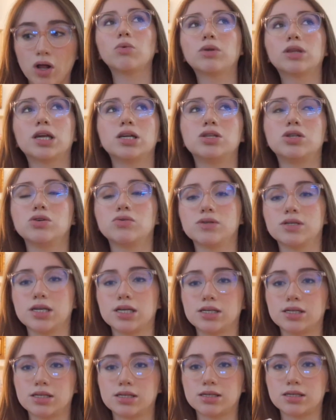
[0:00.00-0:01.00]
What they do is they
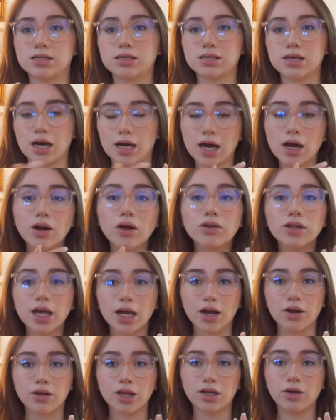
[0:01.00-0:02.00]
suck out all the
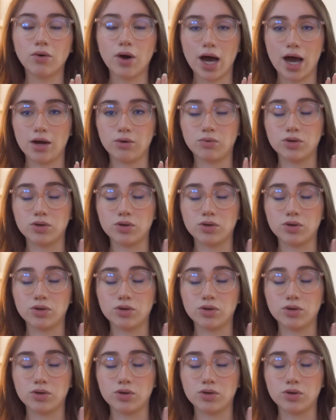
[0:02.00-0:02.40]
air that you had,